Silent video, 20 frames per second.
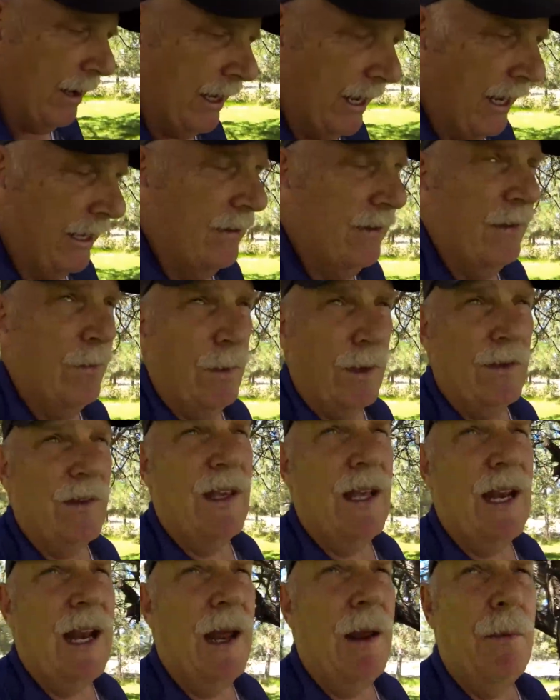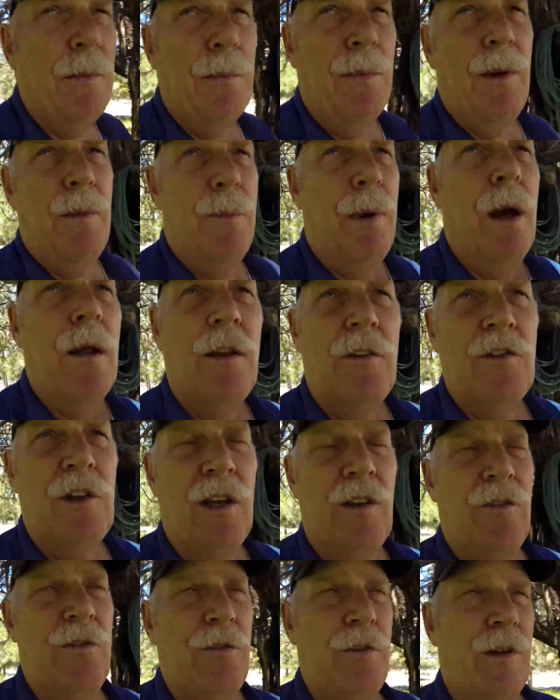guys, and once again, I
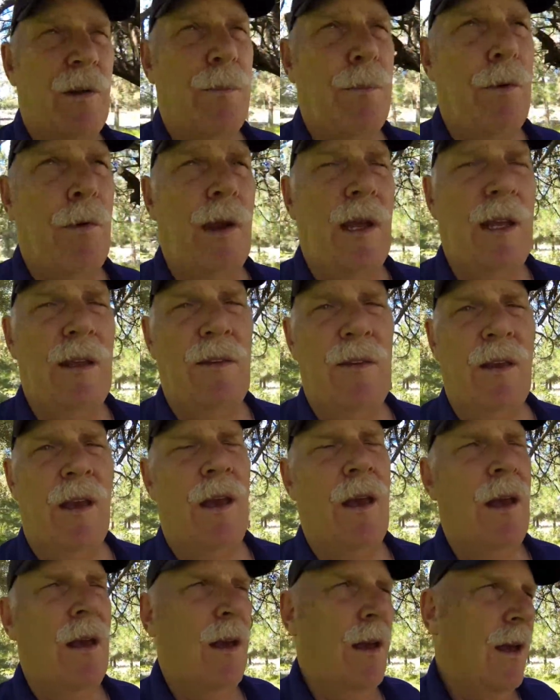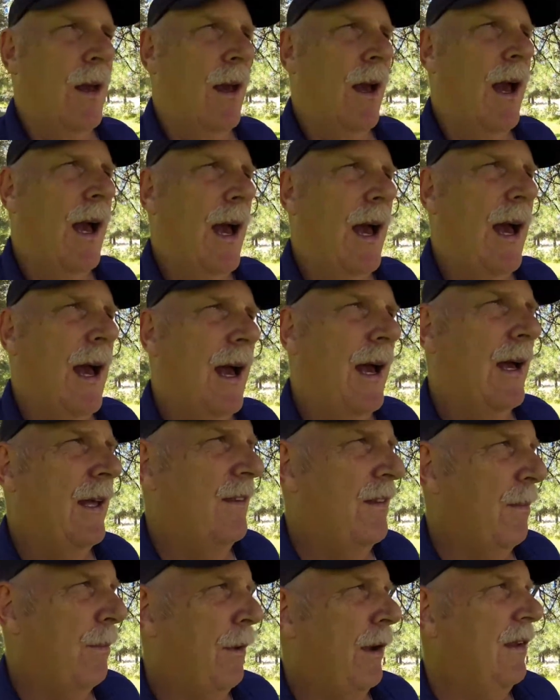apologize for the breeze.
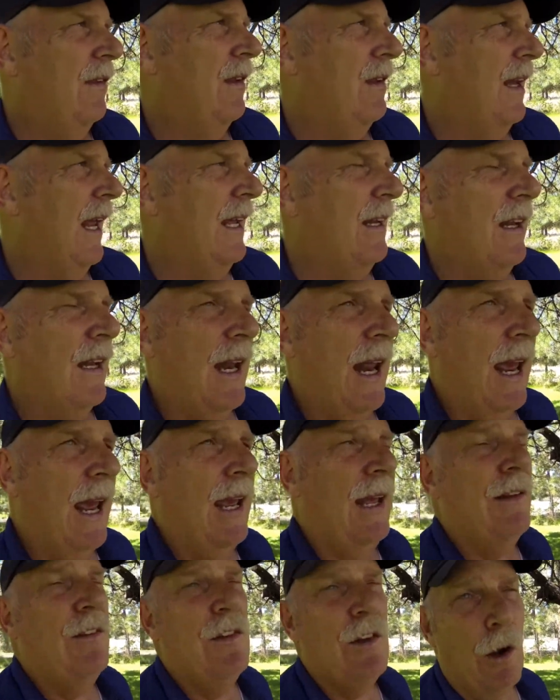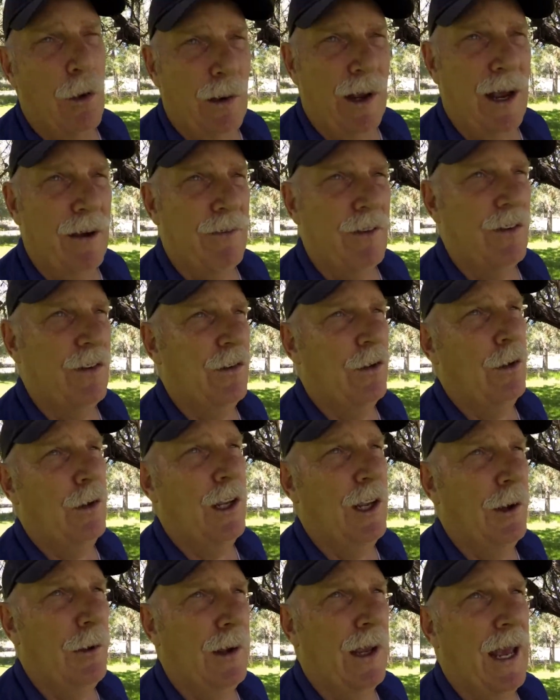It's a breezy day today. Don't have a
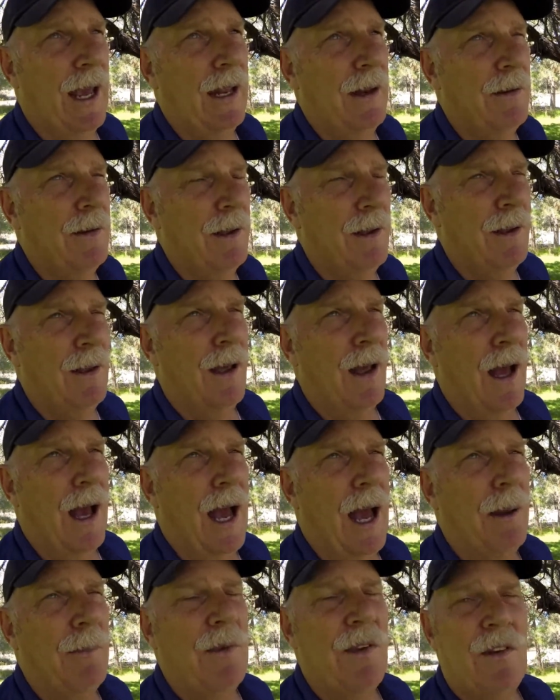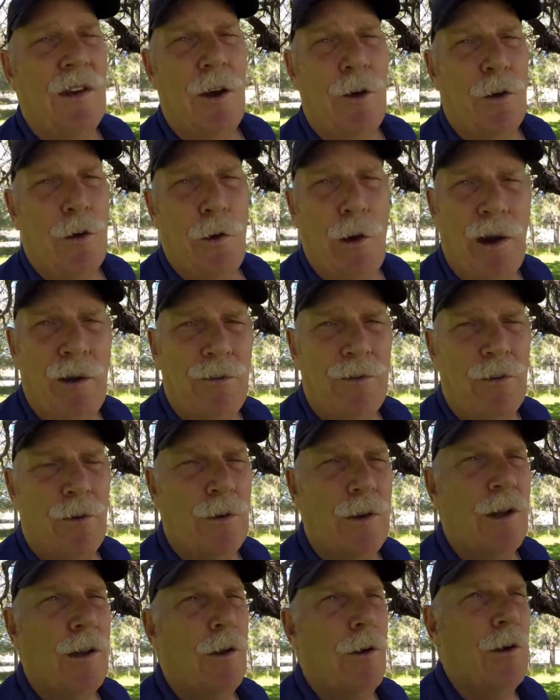studio yet. I'm still
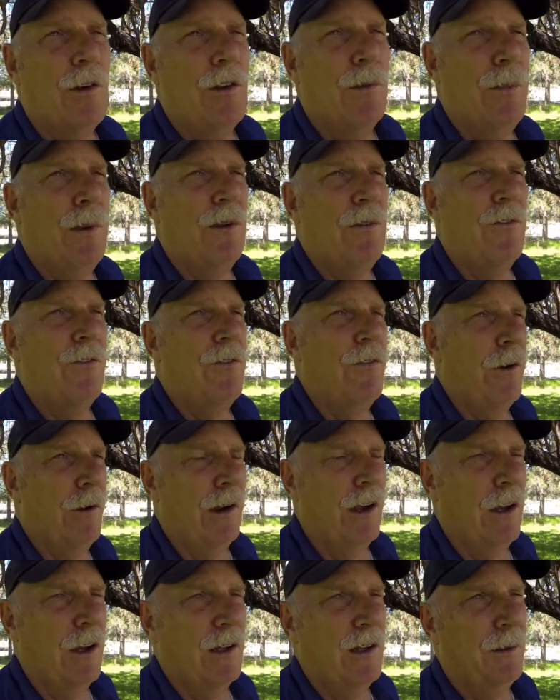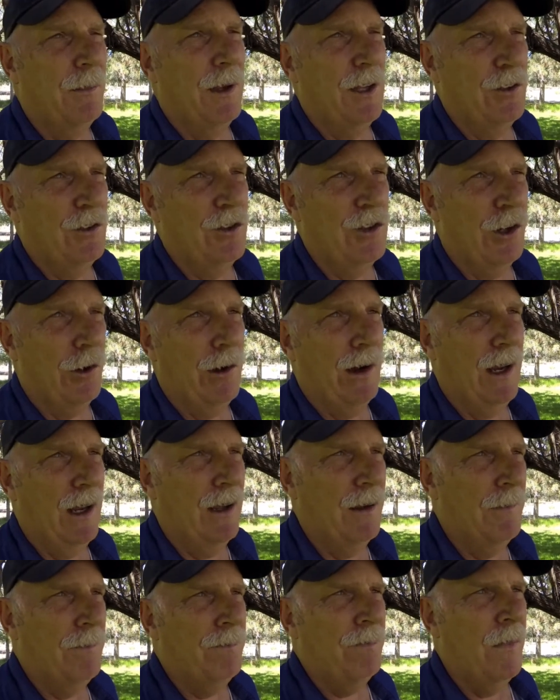grateful. The Lord's been very good to me and Sherry.
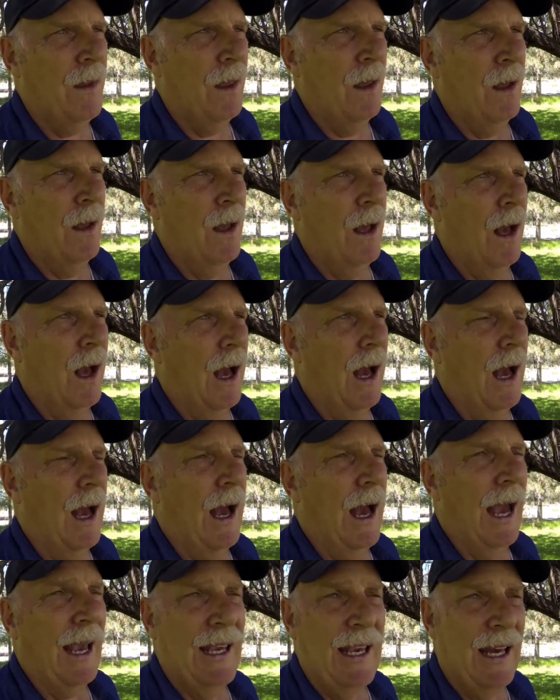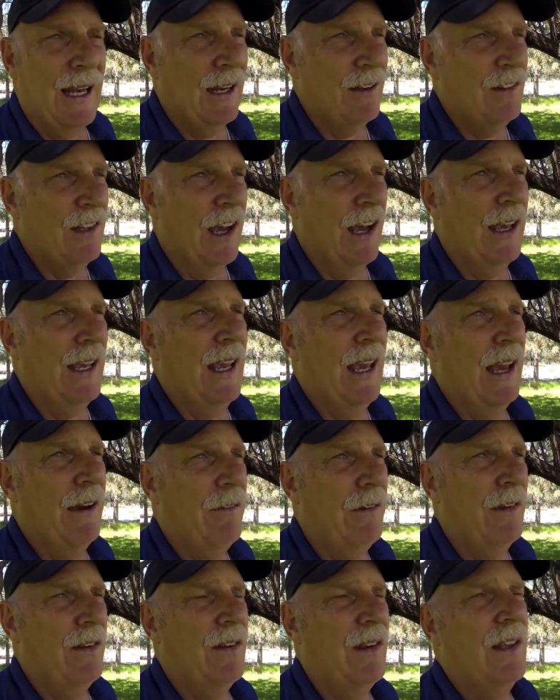I got to tell you,
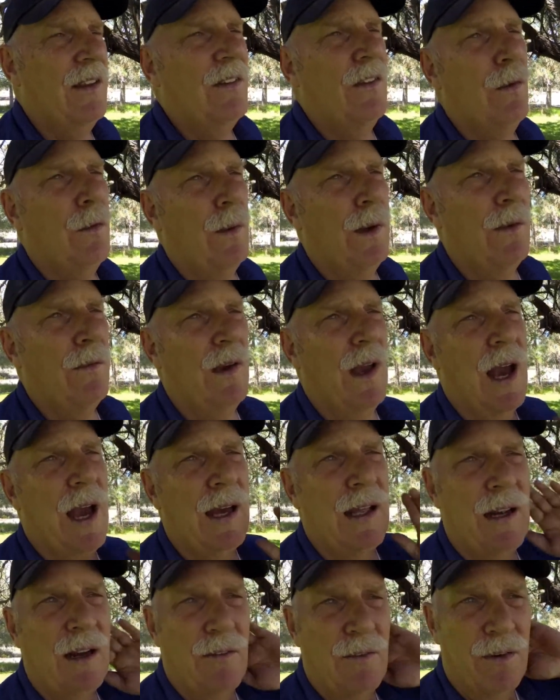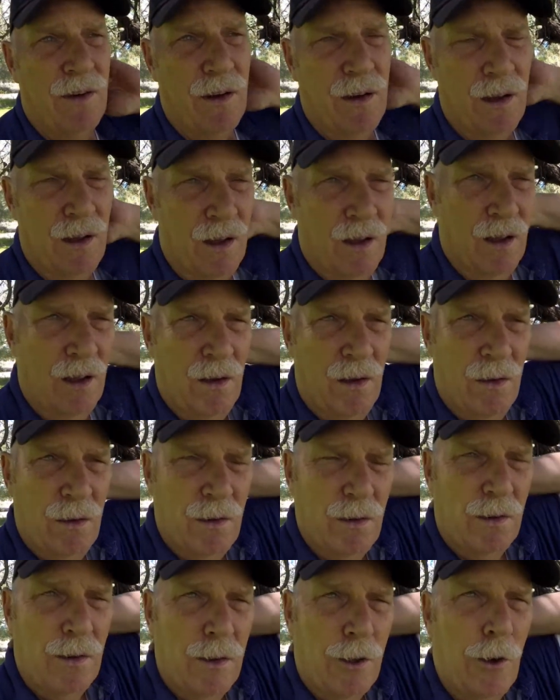ever since we've kind of
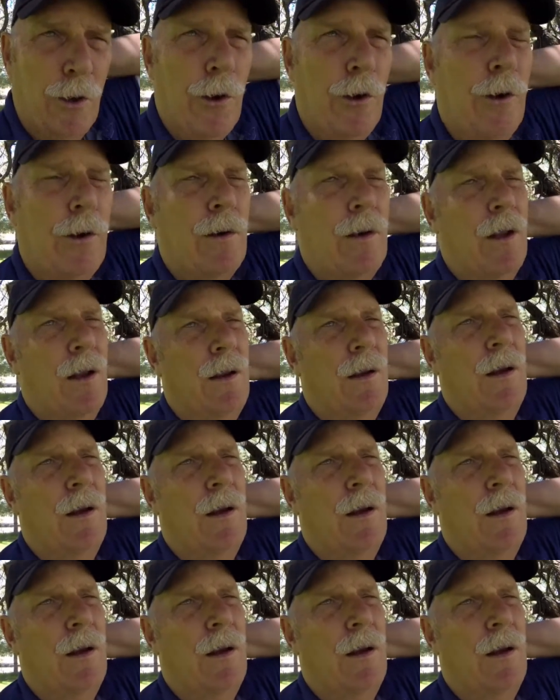learned